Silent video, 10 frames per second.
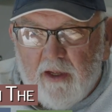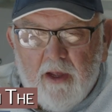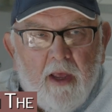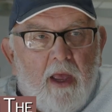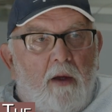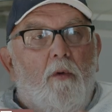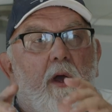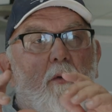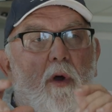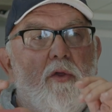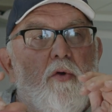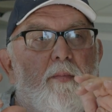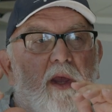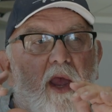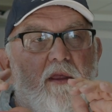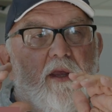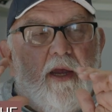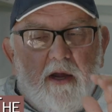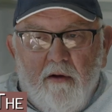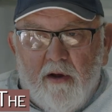Yeah, I had nothing to do with the video. When you began to
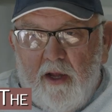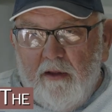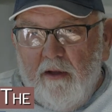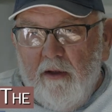hear it,